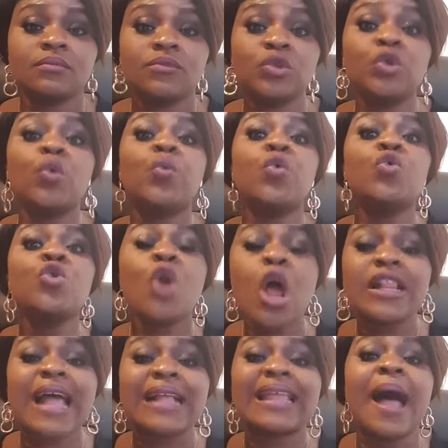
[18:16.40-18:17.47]
You will know
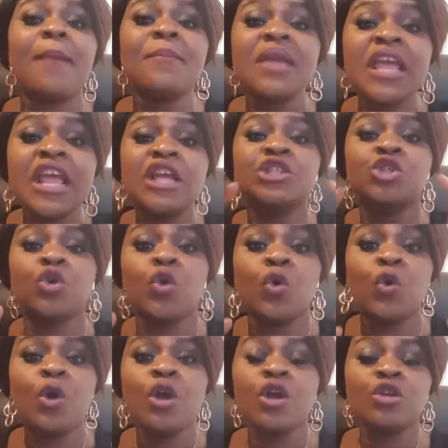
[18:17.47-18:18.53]
that I'm in
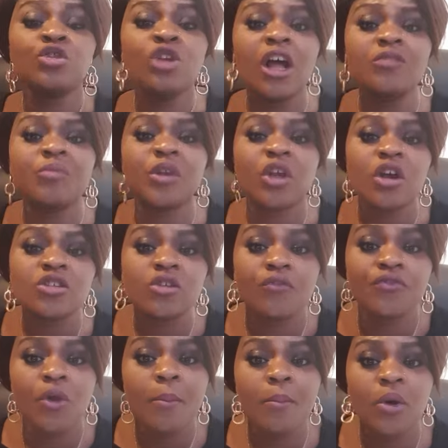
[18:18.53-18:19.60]
you, not because
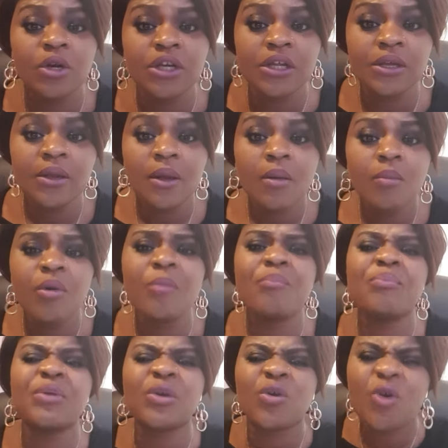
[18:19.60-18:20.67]
of your money,
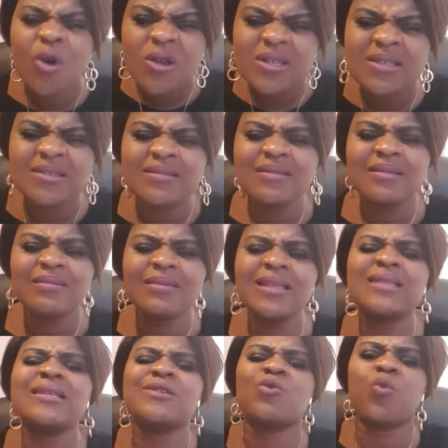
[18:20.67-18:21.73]
but because
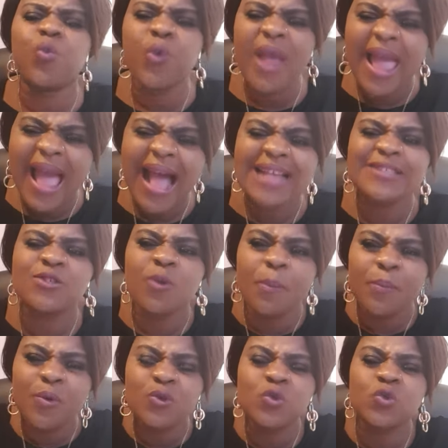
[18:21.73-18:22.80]
this is where I'm
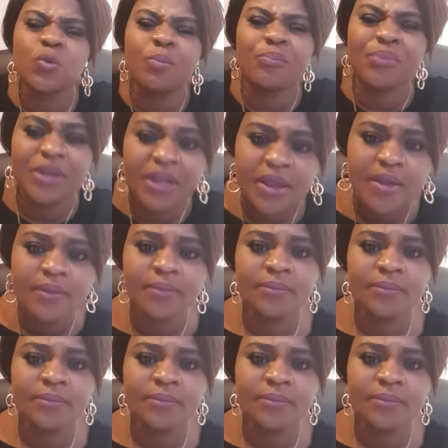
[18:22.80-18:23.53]
supposed to be.